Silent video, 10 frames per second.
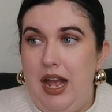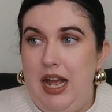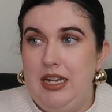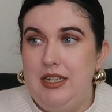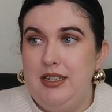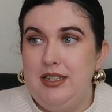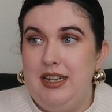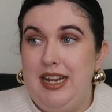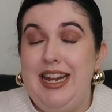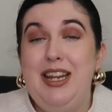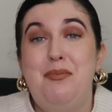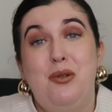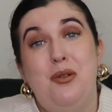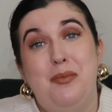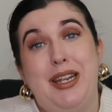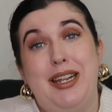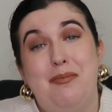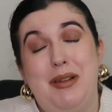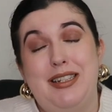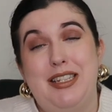And he'd bought me,
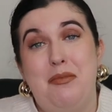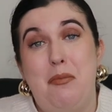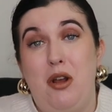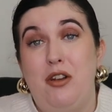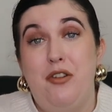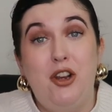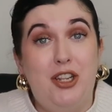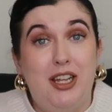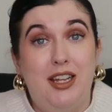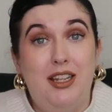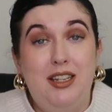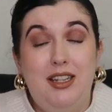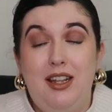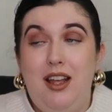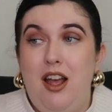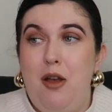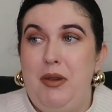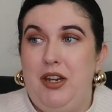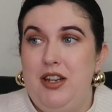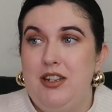bless him, a bottle of vodka.
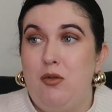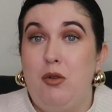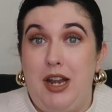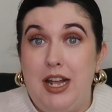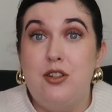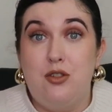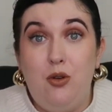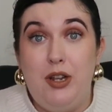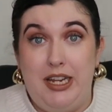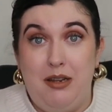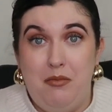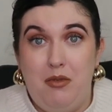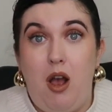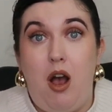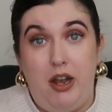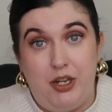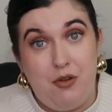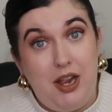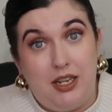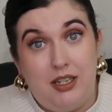Because when I last saw him, I
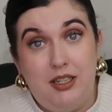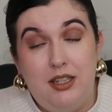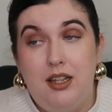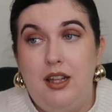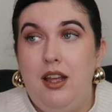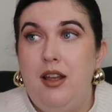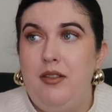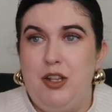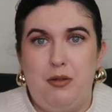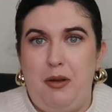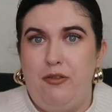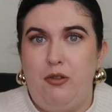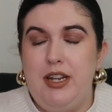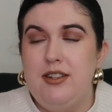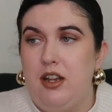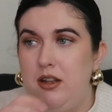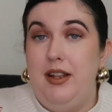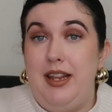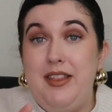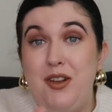drank. This was about 4 years ago.
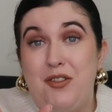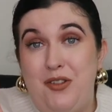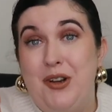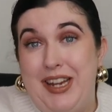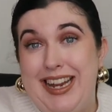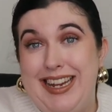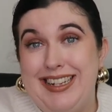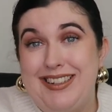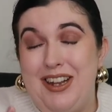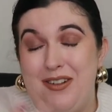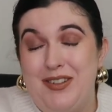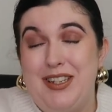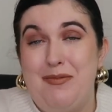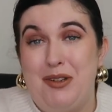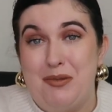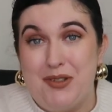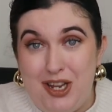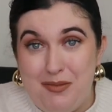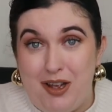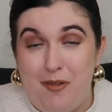In those 4 years, I obviously have become
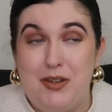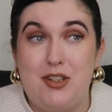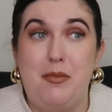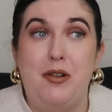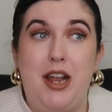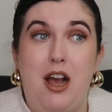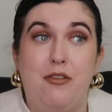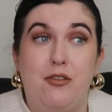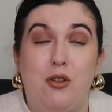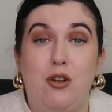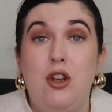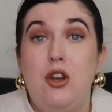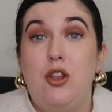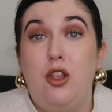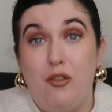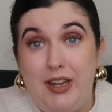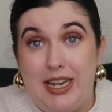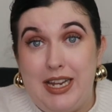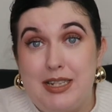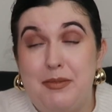sober. I've been sober now for 3
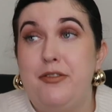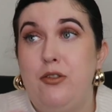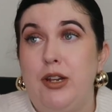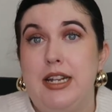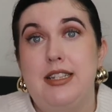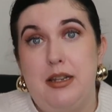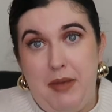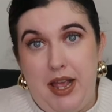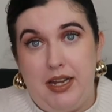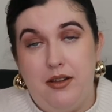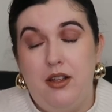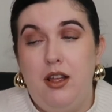years, be 4 years in May.